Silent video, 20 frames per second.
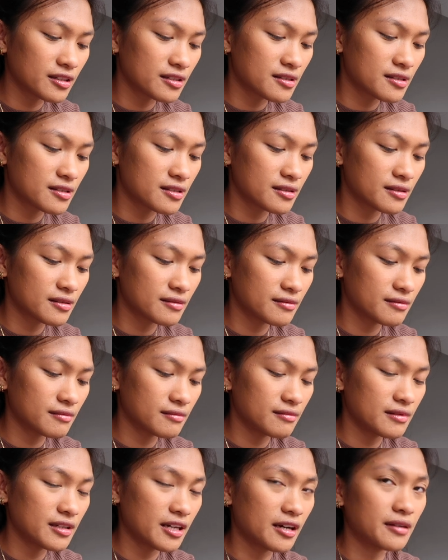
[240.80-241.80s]
because,
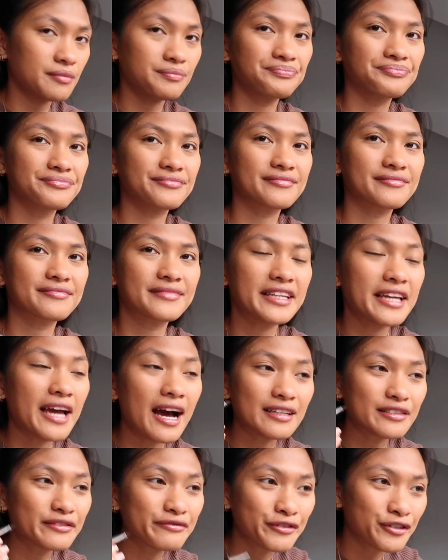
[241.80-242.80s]
yeah, he
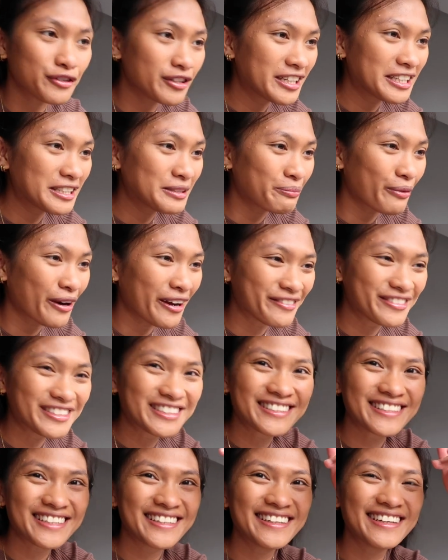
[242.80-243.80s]
asked for his
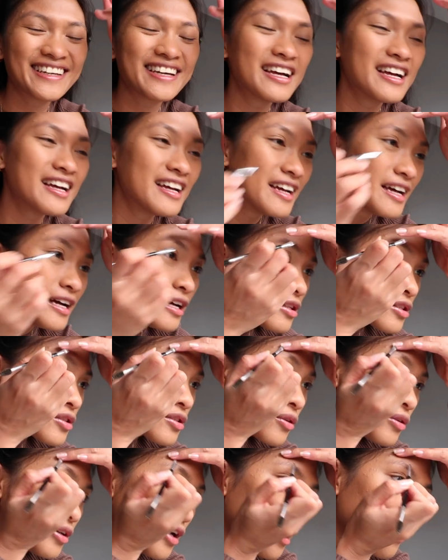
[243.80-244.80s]
privacy.
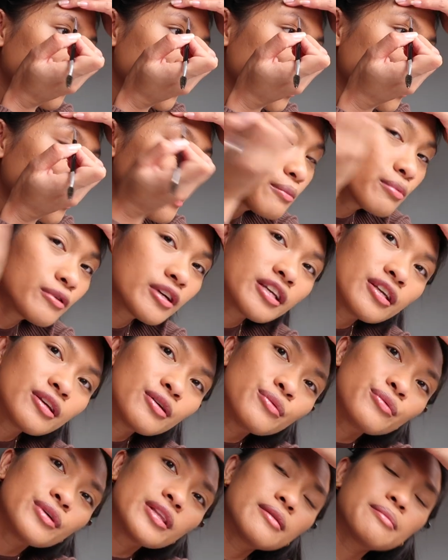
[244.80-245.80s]
So yeah, I'm gonna bring
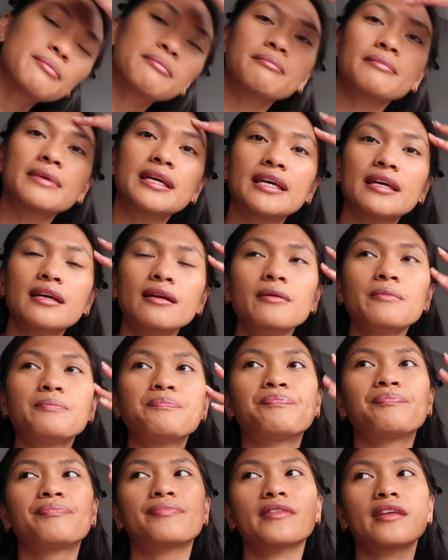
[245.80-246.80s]
you with me.
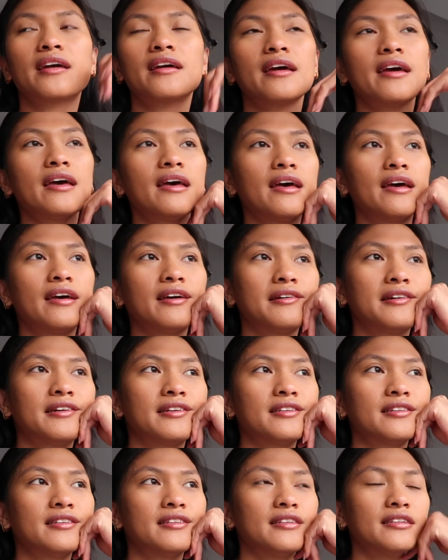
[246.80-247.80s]

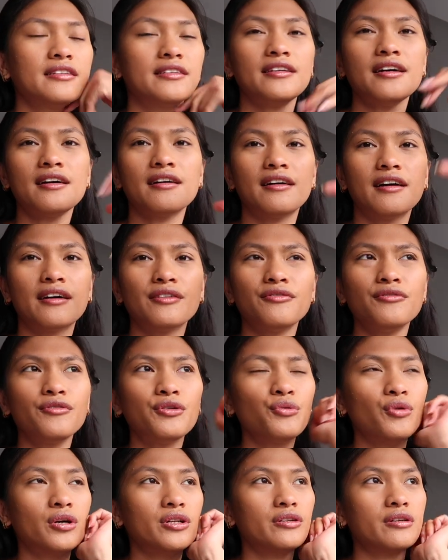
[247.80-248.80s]
And yeah, I don't
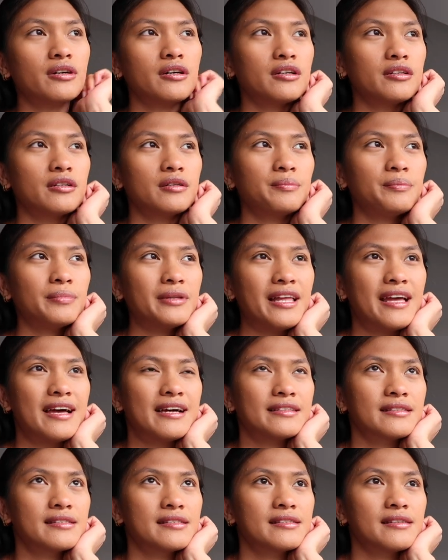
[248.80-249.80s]
know what are the
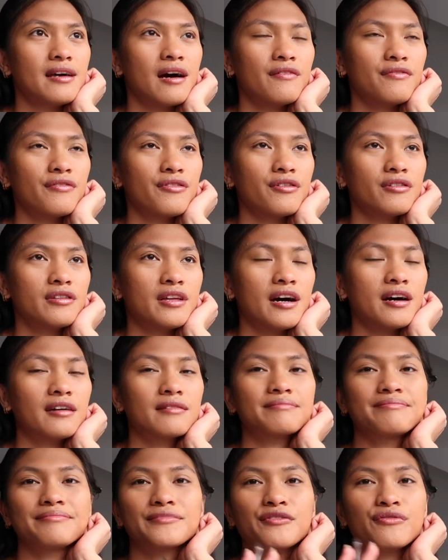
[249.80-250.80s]
plans after that.
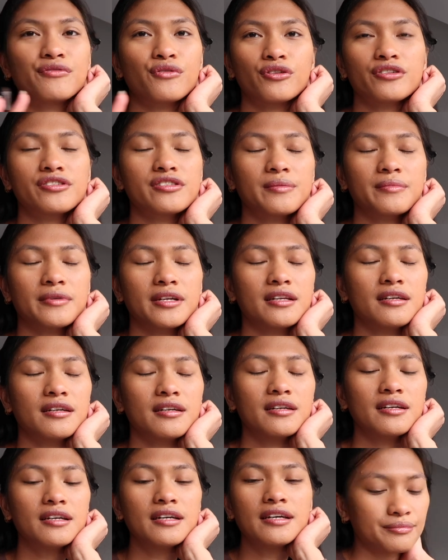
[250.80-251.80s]
Of course, I'm gonna
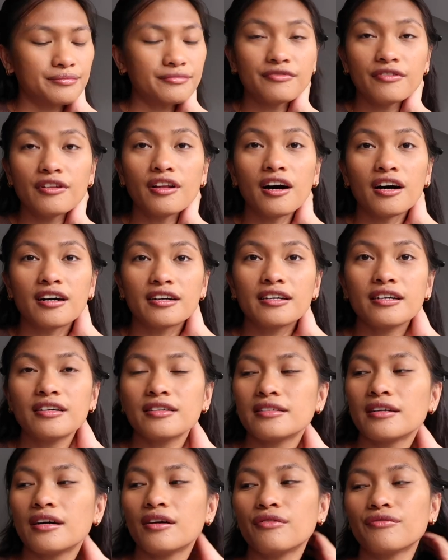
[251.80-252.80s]
vlog,
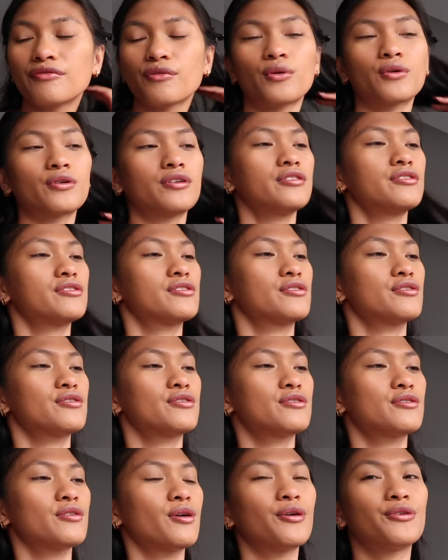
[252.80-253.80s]
of course.
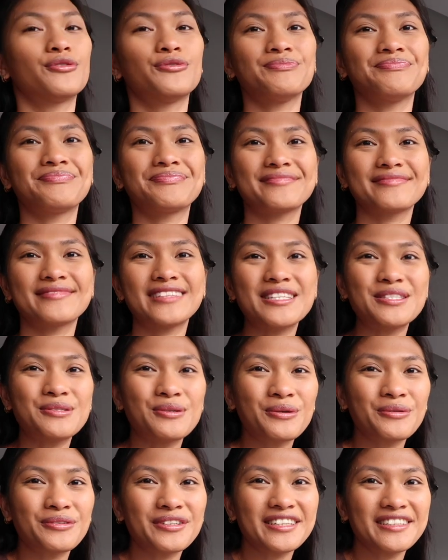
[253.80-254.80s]
So that's
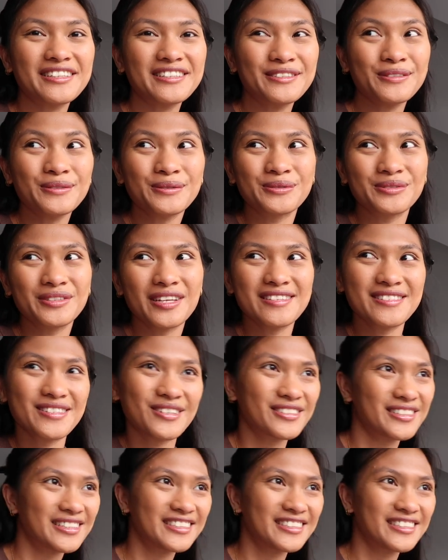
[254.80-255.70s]
what we're gonna do. That's our